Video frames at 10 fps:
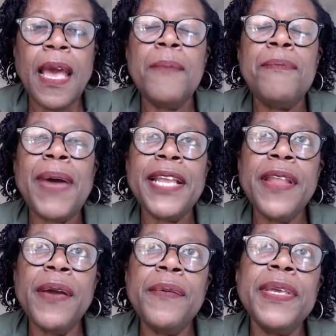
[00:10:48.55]
And by
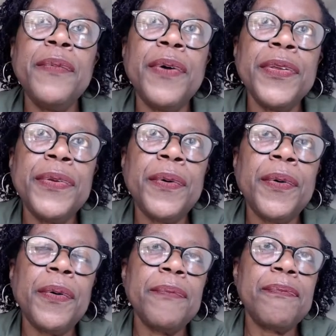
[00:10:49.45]
knowing what
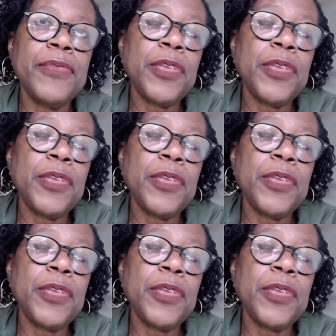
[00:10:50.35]
your